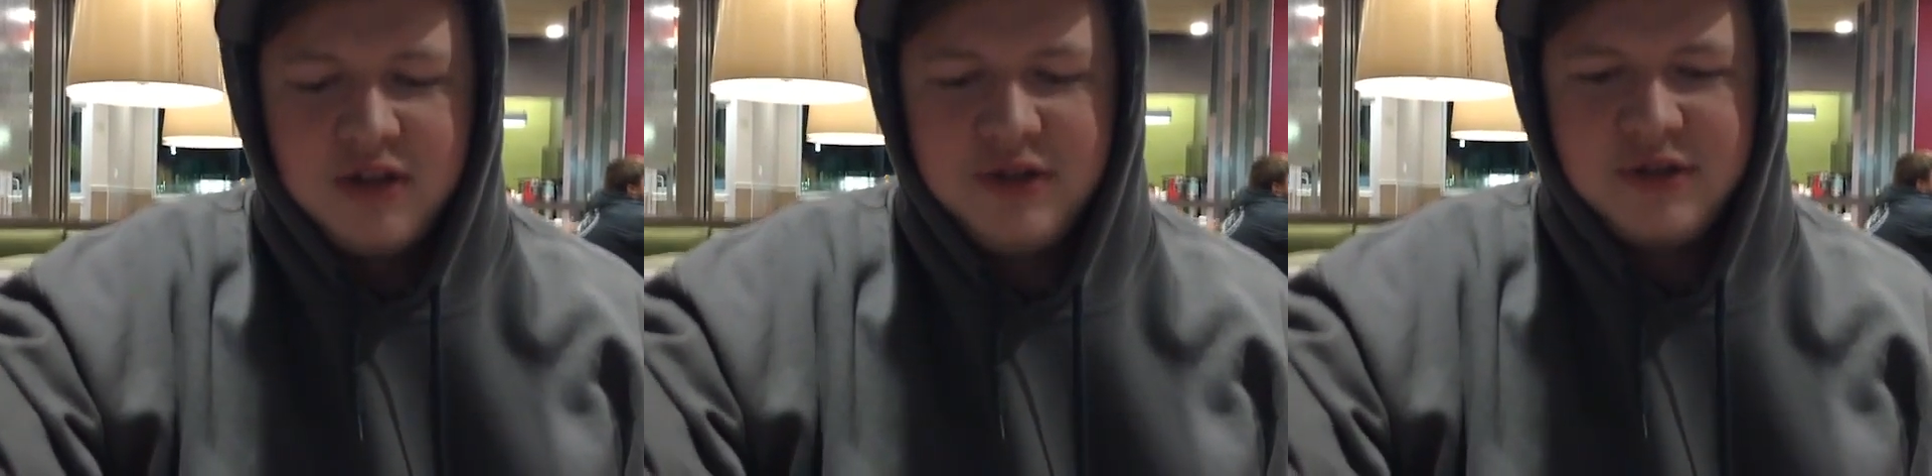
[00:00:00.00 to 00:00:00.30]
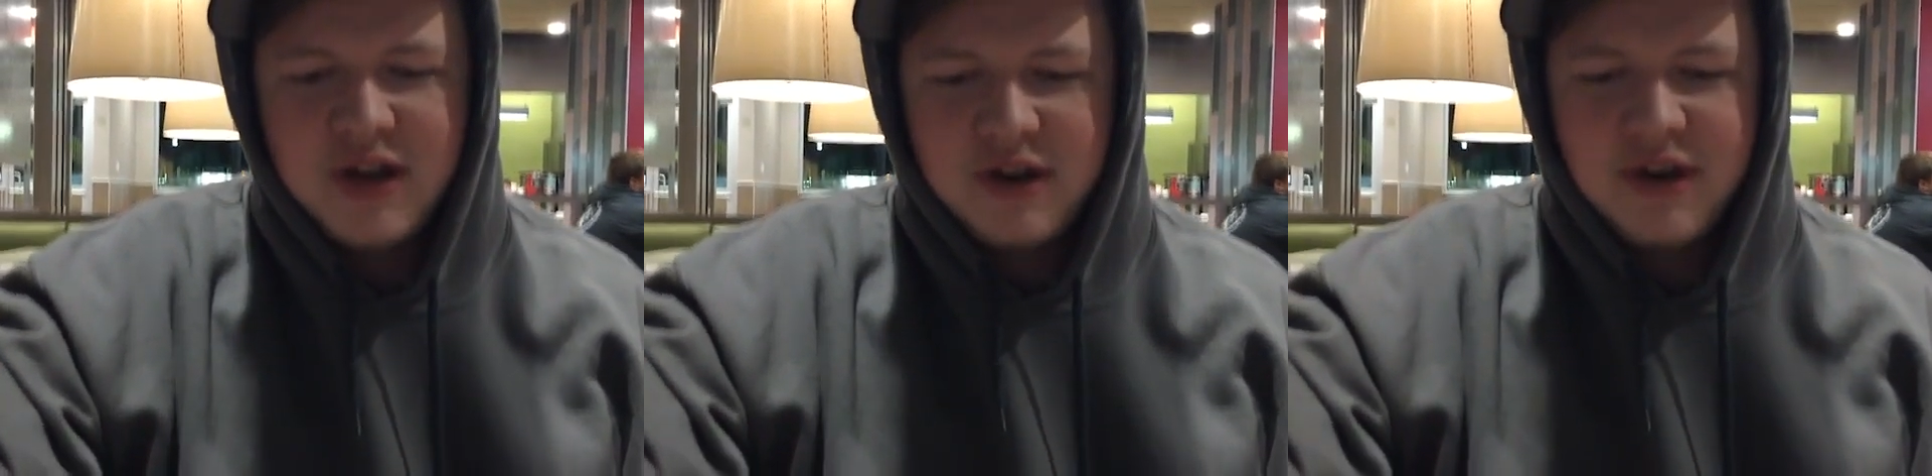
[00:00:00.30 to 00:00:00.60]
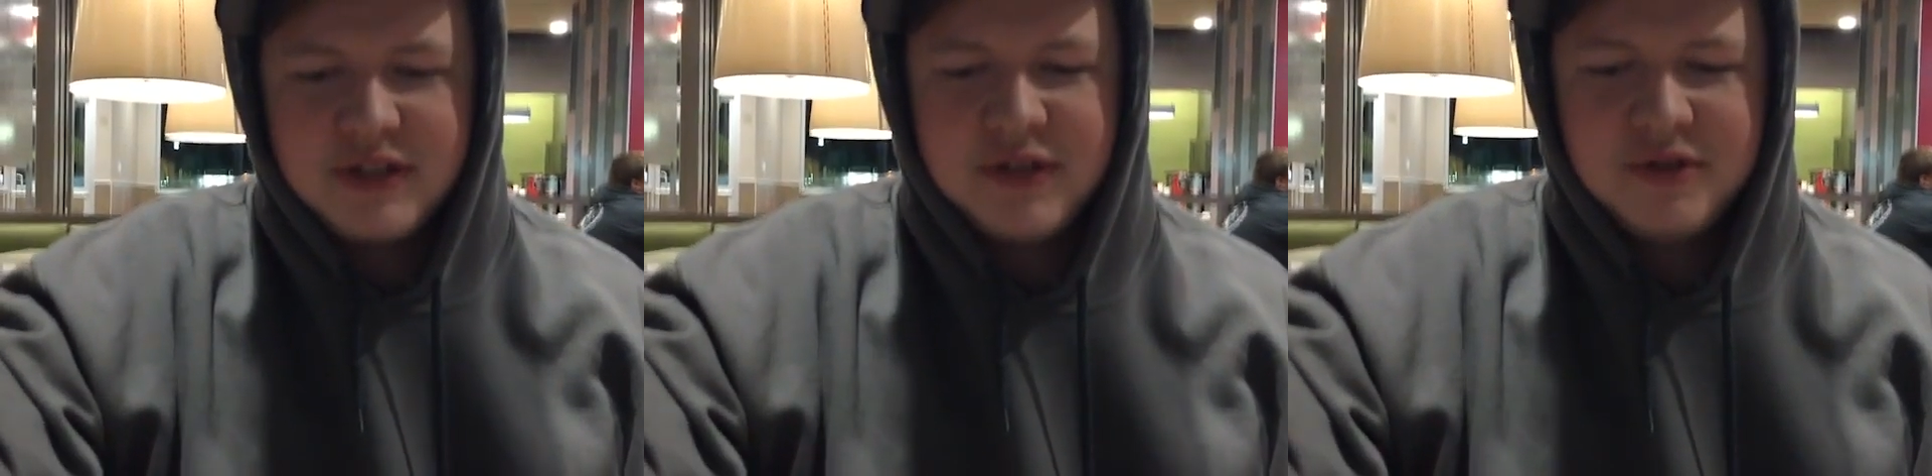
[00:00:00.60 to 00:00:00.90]
two
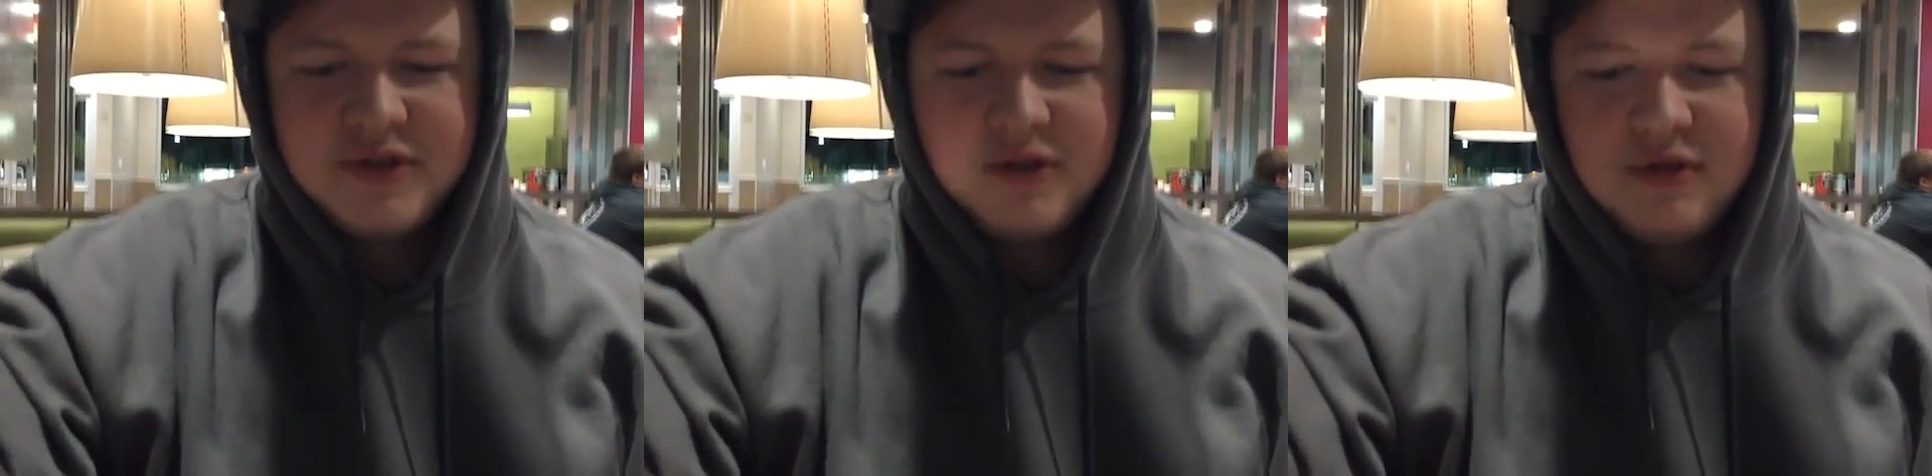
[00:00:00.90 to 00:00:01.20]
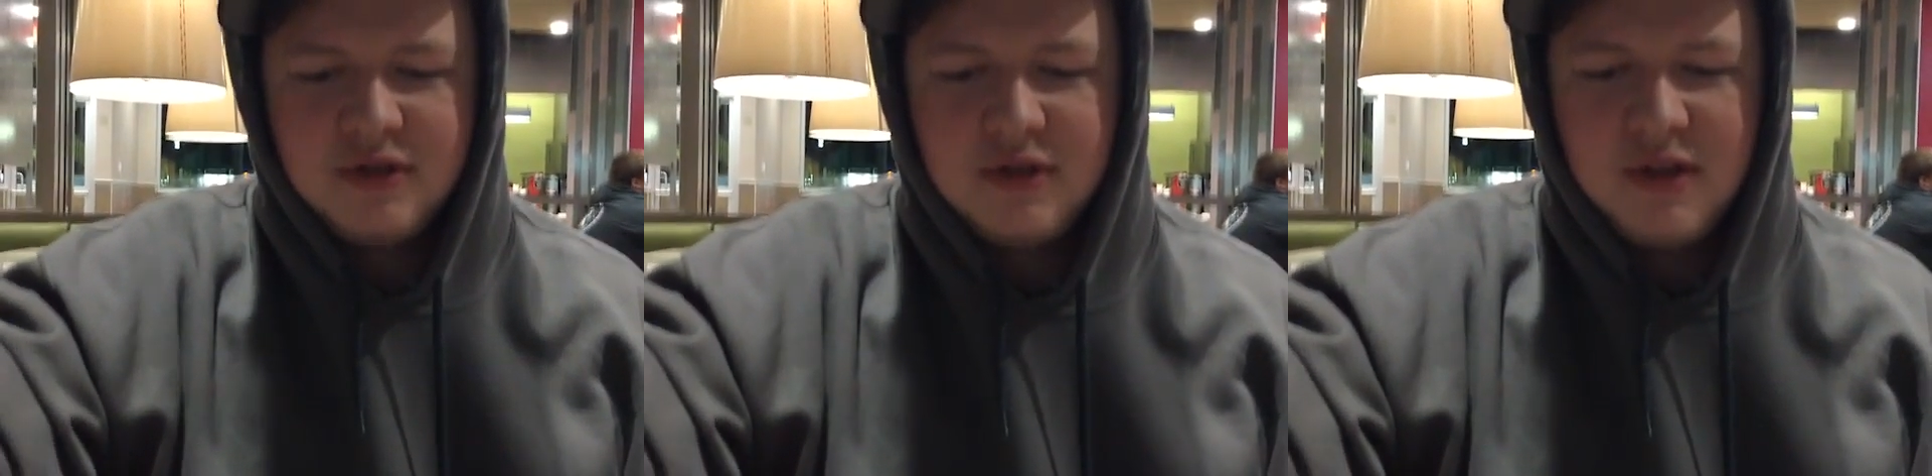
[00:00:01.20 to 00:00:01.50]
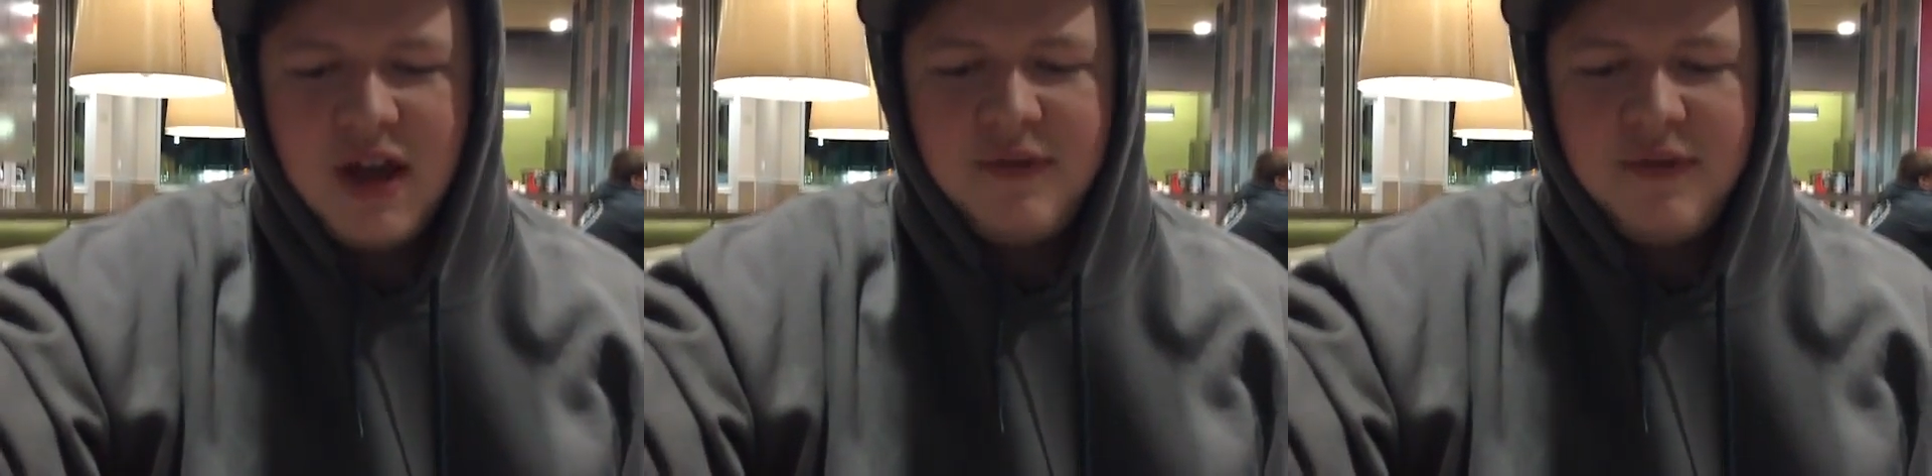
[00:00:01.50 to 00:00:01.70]
Sakuretsu so he-